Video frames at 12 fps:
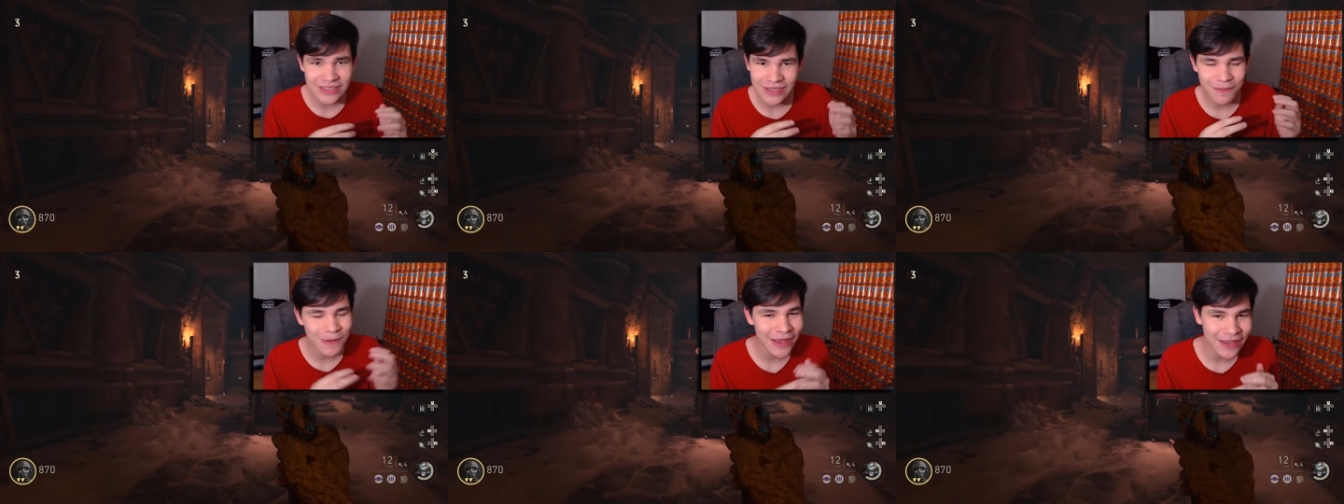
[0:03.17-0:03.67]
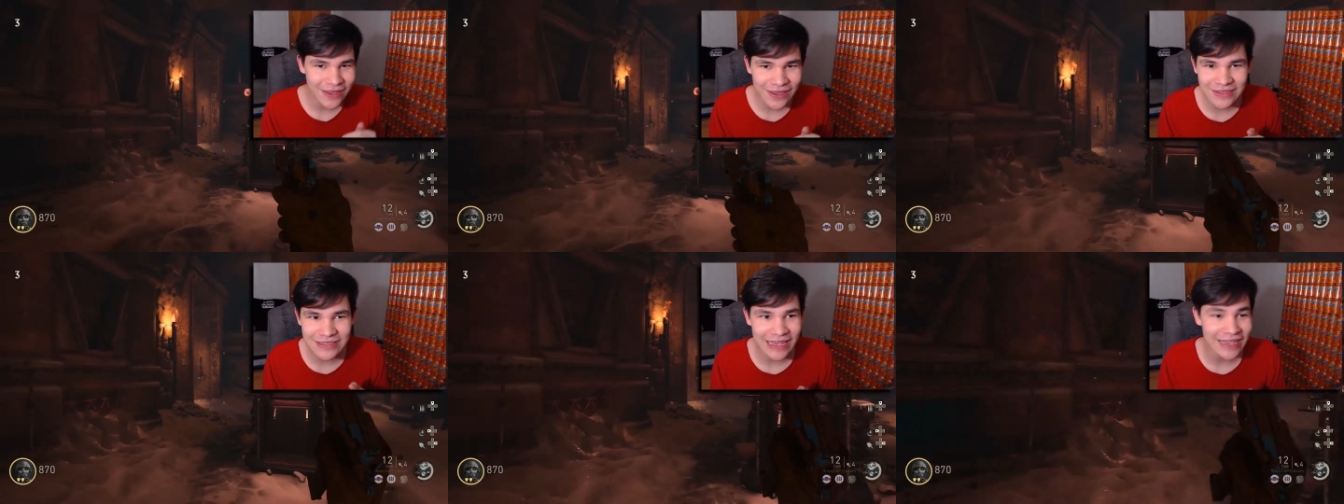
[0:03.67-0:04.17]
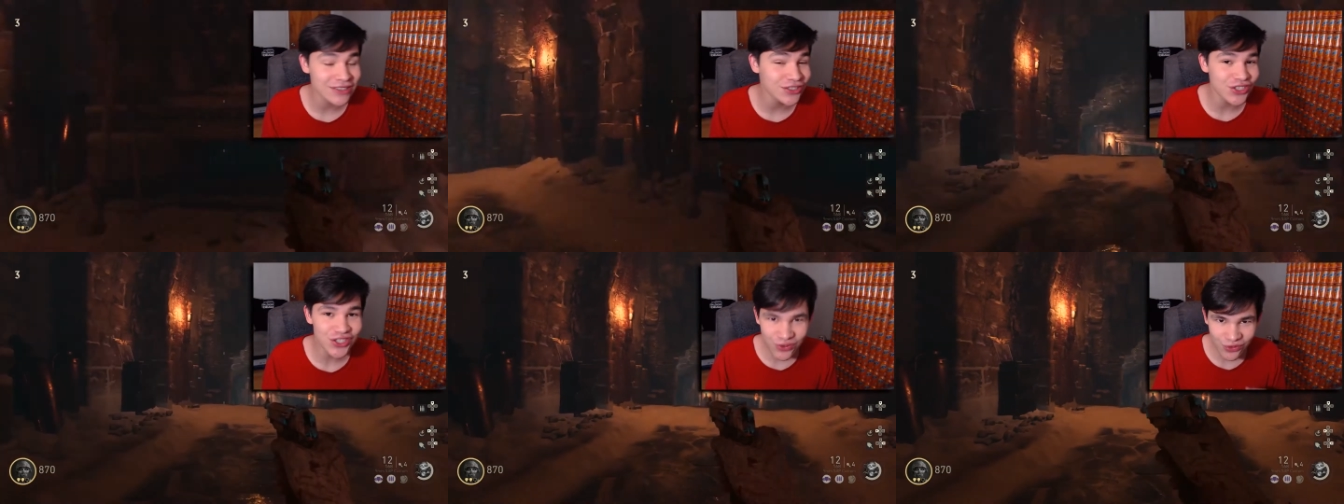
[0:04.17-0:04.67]
opinions, and
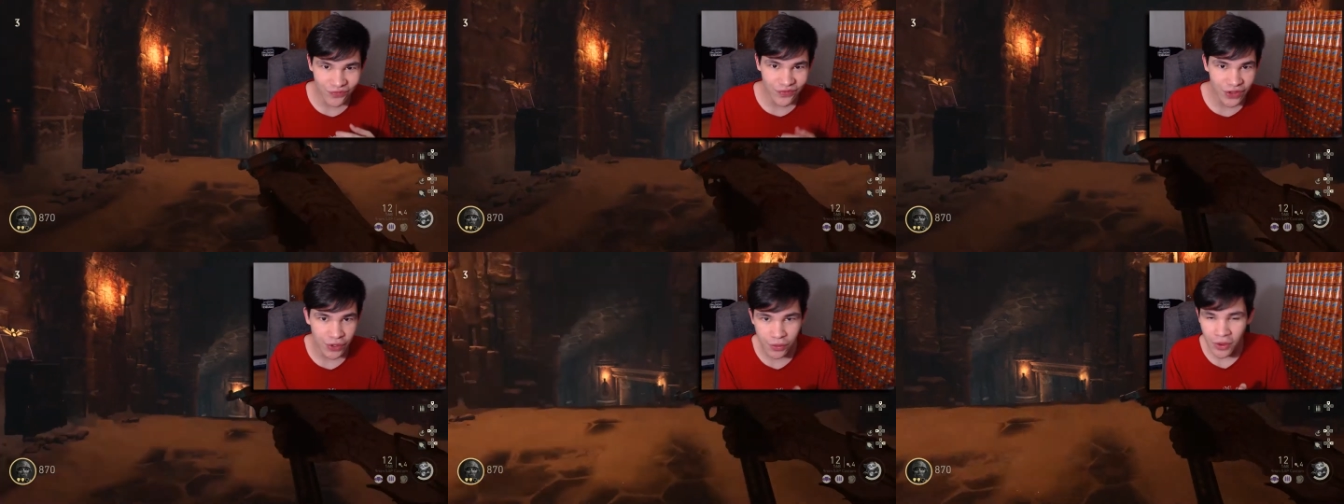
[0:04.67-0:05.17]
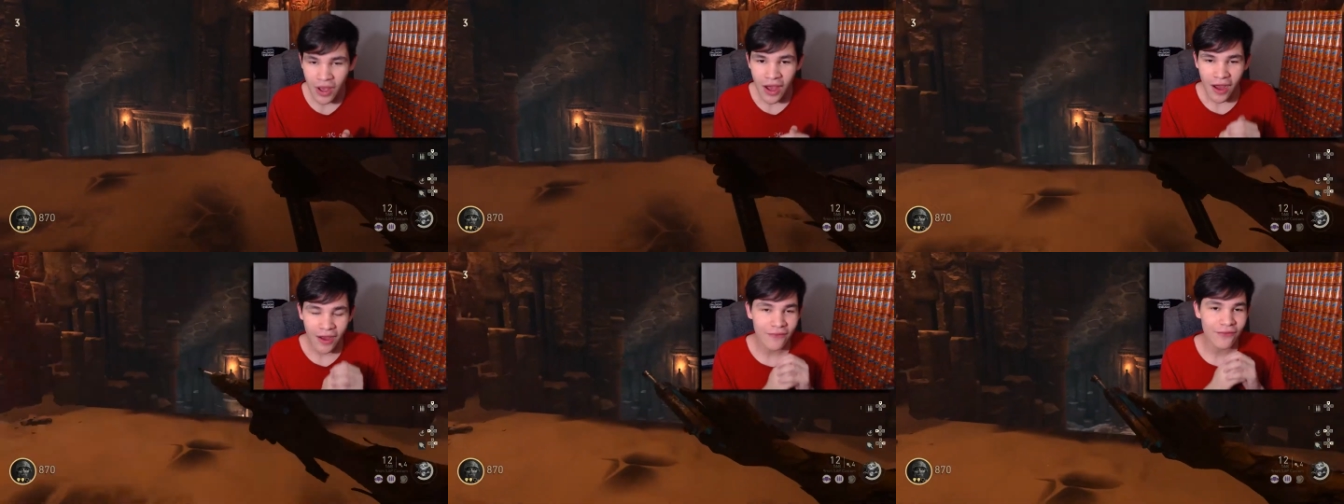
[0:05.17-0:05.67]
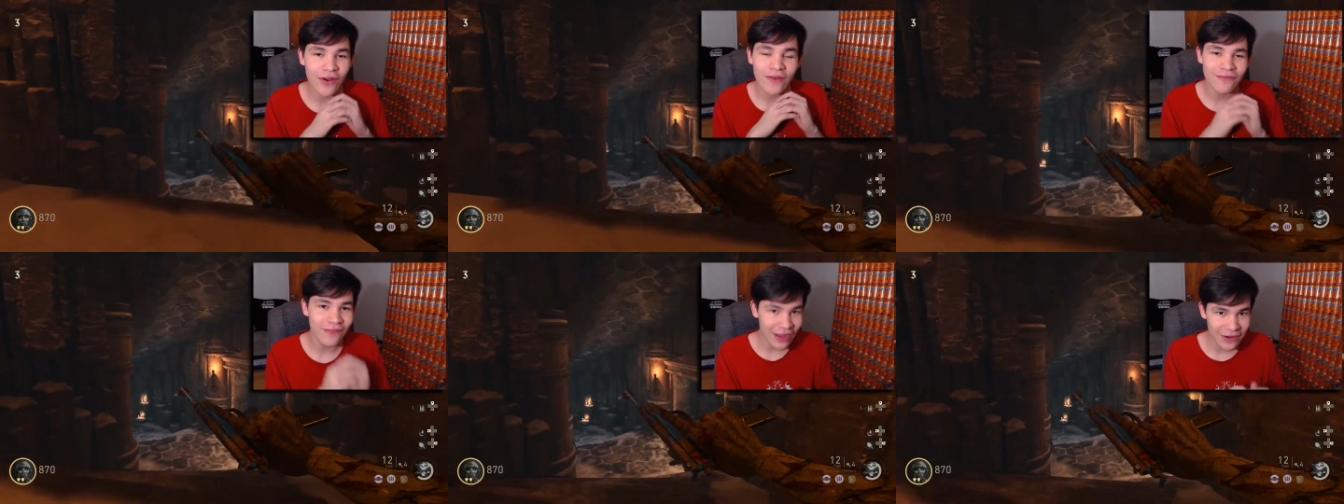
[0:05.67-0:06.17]
just review of our
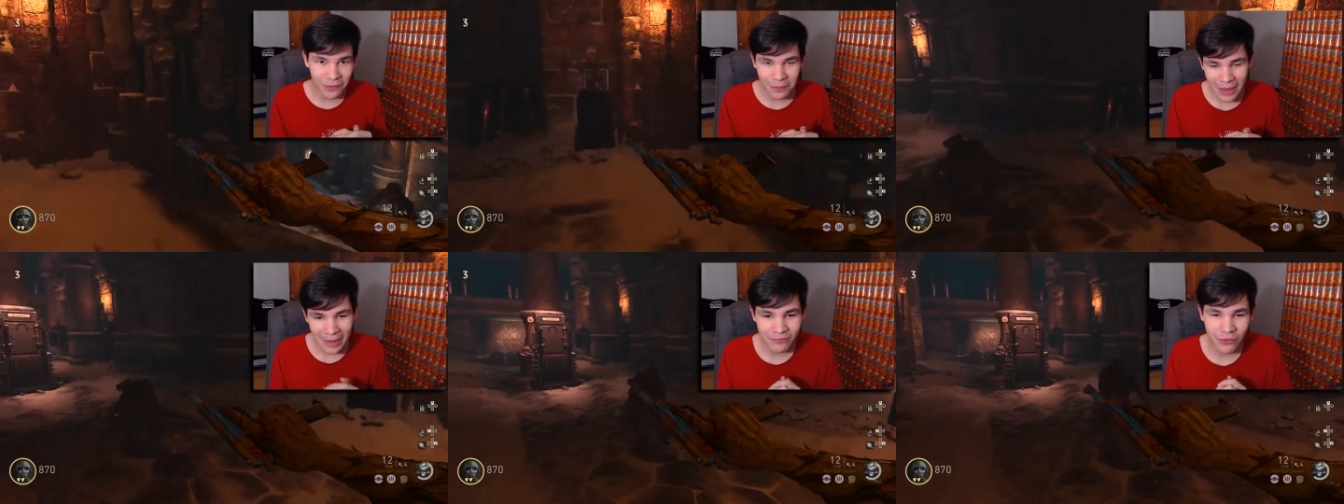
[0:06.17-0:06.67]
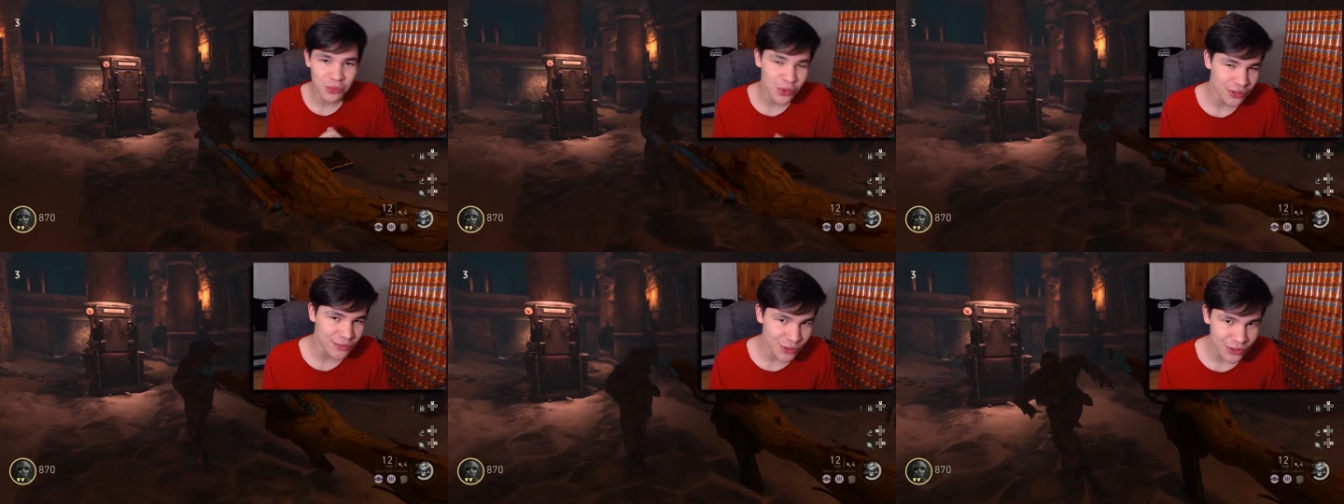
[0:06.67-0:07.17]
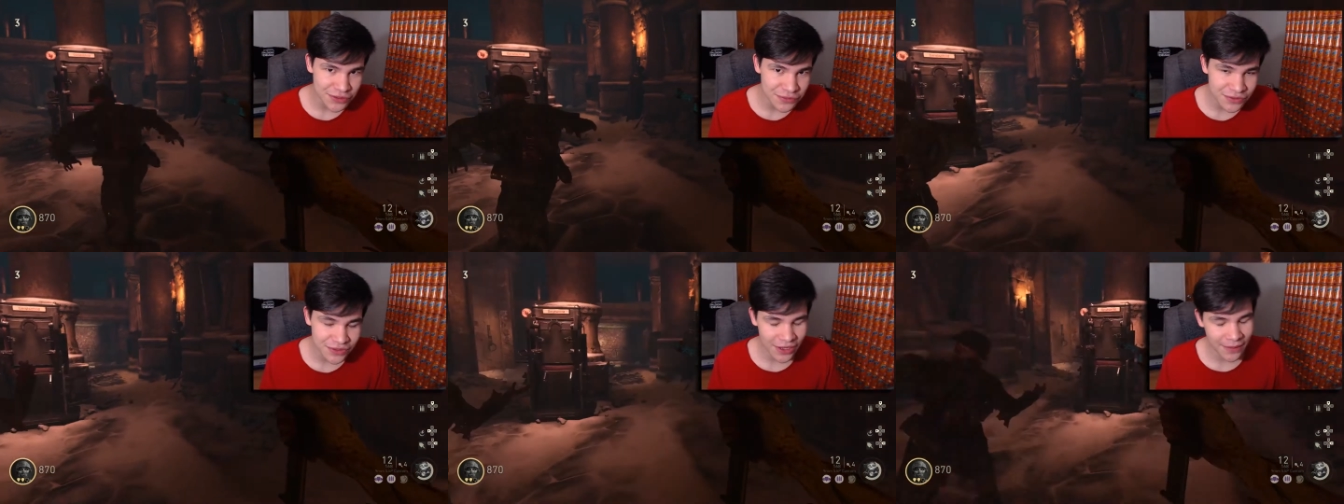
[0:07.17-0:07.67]
final map for World War II
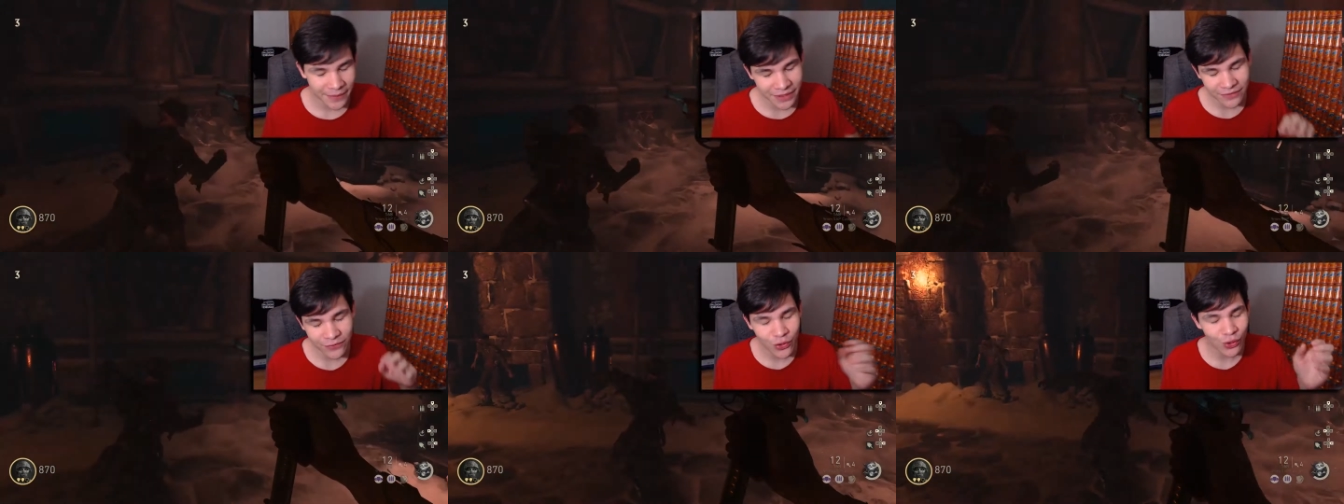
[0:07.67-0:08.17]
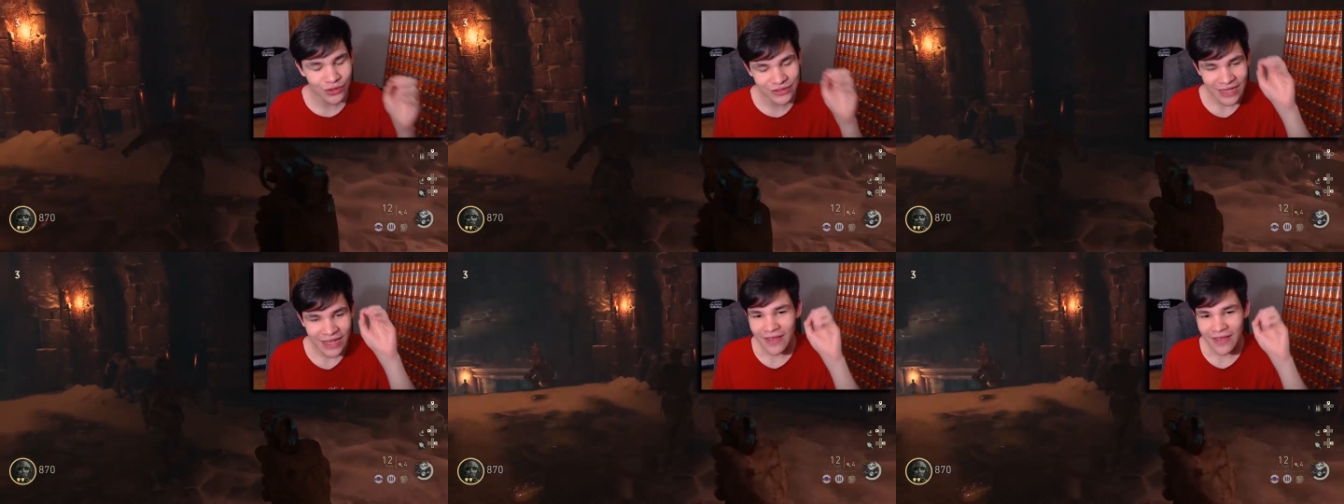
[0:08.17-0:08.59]
Zombies, of course,